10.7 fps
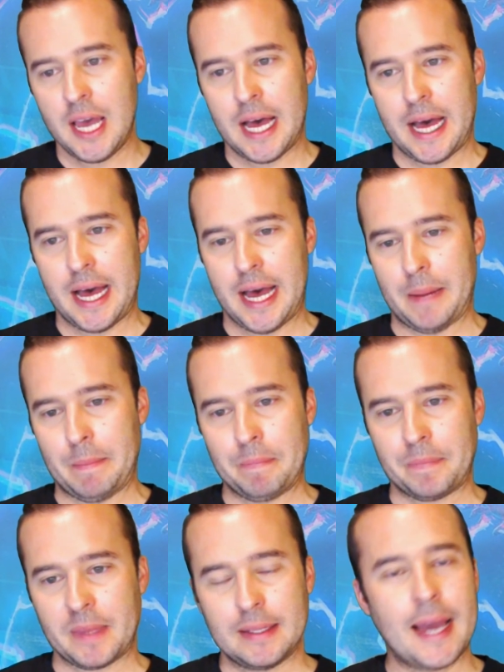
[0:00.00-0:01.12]

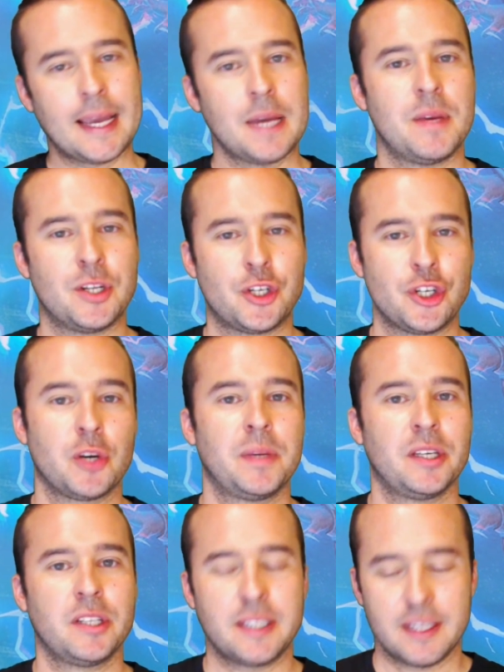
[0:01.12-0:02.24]
Like I mentioned, you're
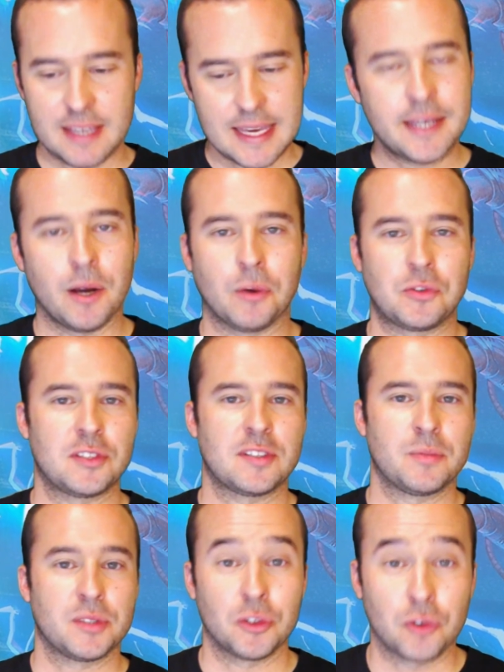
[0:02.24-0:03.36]
building this ecosystem
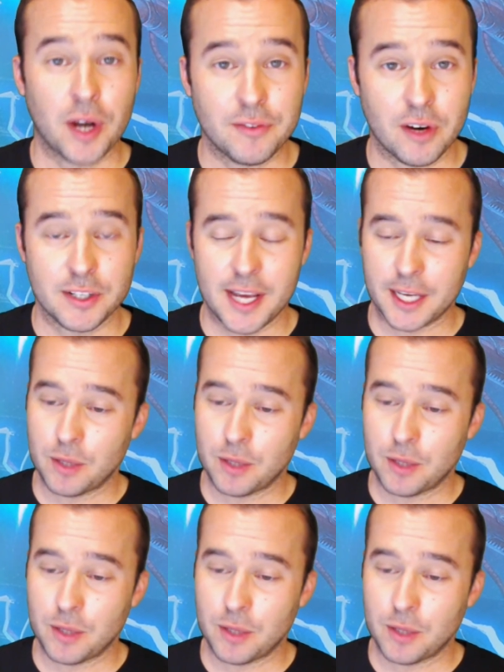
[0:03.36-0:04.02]
with a graveyard deck.